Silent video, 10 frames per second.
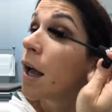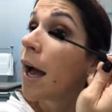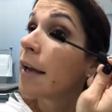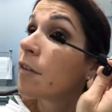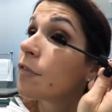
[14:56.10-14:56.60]

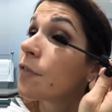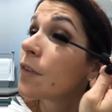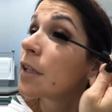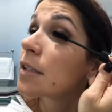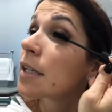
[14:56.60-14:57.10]
And it
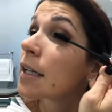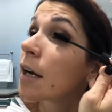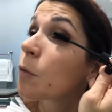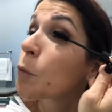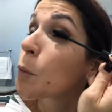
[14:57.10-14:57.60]
feels like
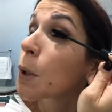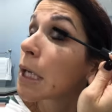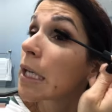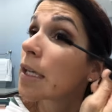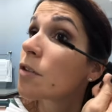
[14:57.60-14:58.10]
I
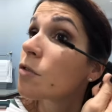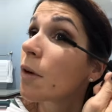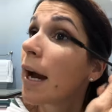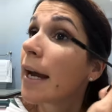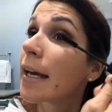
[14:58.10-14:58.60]
really
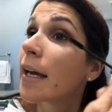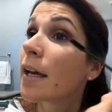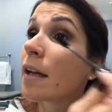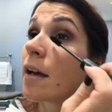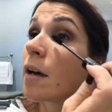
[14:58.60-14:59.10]
drag
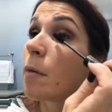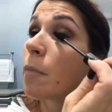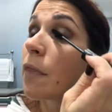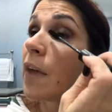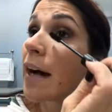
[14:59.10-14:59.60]
it,
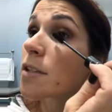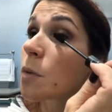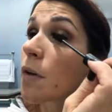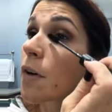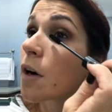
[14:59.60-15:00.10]
but that's
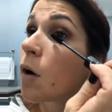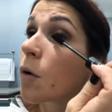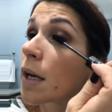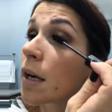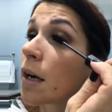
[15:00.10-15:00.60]
where the
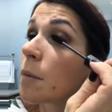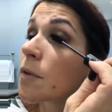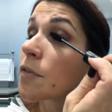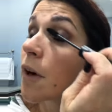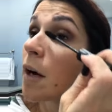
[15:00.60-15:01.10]
coating
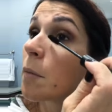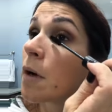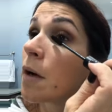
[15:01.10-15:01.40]
comes from.